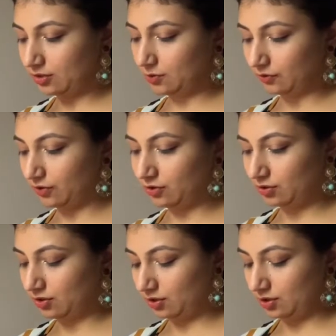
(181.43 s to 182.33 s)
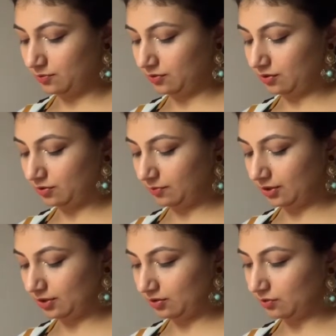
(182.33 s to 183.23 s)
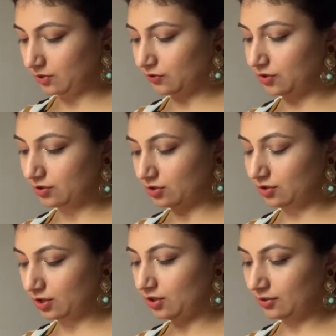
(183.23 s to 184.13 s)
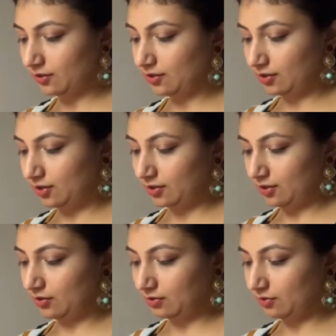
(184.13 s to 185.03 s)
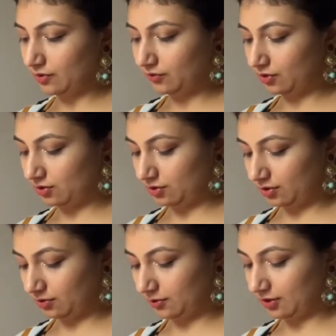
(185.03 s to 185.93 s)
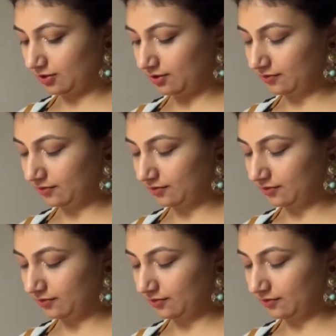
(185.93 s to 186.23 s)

One for the journey, Spirit, please. One for the journey. One for the journey, please.